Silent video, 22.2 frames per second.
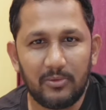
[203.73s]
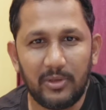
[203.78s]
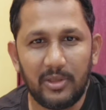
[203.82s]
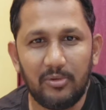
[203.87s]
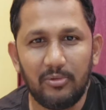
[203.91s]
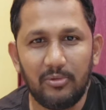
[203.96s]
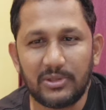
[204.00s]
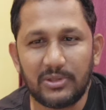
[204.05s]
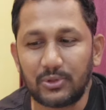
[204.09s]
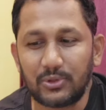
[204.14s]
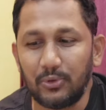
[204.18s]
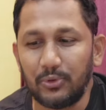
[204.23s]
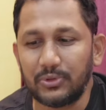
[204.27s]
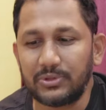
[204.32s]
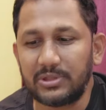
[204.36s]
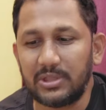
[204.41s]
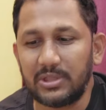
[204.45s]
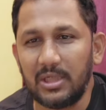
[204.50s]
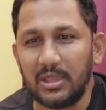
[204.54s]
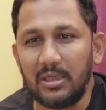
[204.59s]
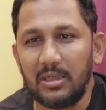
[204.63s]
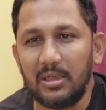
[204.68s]
So it will show
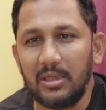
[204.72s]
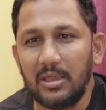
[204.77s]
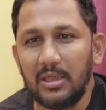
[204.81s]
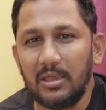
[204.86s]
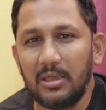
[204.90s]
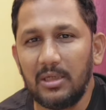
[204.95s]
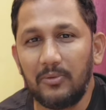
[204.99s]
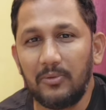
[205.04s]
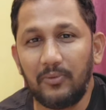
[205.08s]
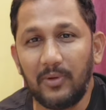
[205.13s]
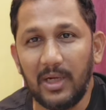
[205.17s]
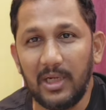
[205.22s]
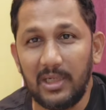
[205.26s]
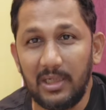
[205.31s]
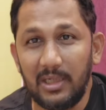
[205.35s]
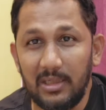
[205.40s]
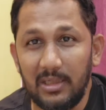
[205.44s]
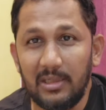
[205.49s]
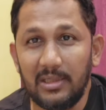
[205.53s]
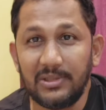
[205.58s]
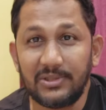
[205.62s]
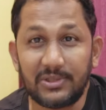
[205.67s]
the
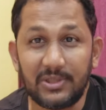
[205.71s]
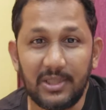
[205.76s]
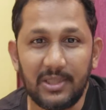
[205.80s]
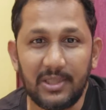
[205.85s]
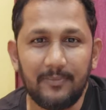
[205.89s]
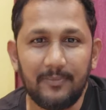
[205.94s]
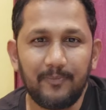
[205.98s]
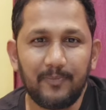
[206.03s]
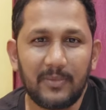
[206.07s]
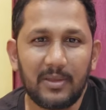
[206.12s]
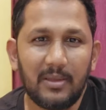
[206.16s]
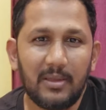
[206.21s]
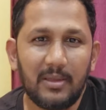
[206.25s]
file listing.